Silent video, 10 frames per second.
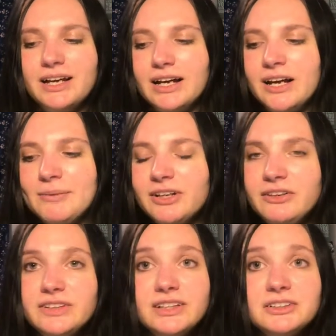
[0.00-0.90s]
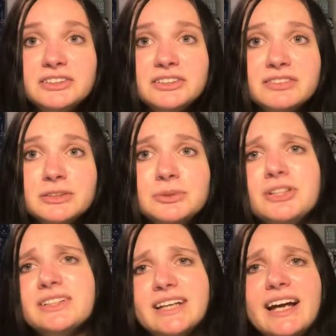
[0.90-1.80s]
Another thing I learned during freshman
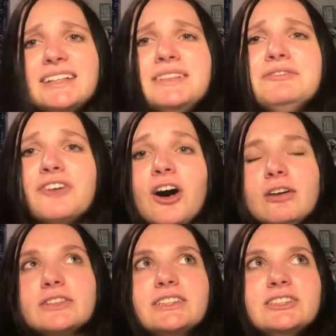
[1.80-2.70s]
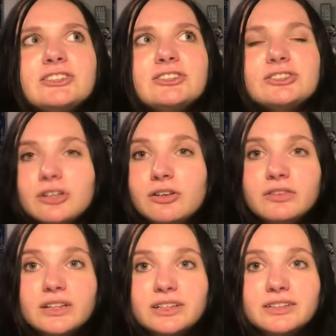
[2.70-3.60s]
year, get involved. It is so
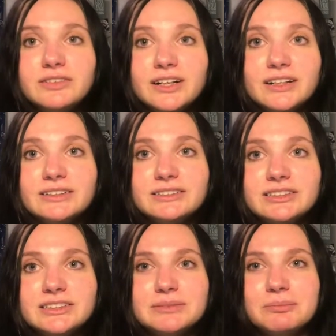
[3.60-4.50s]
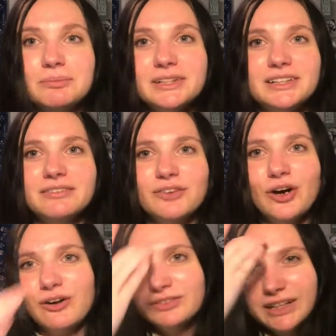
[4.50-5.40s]
fucking fun to just be
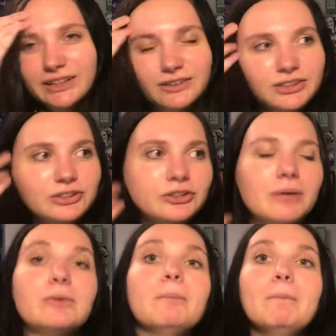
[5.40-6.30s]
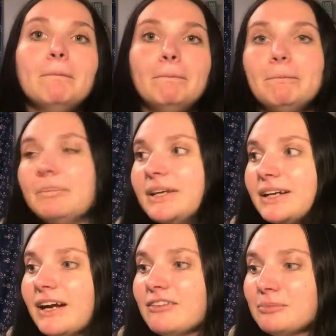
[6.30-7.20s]
involved. I know I just dropped a
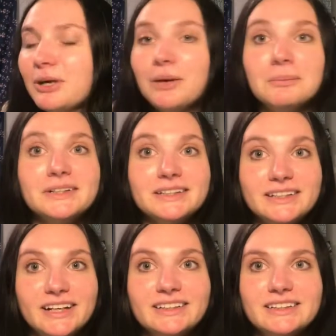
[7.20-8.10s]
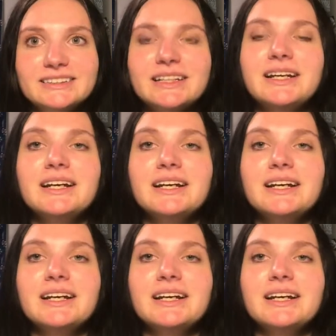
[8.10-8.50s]
big F-bomb. Yikes.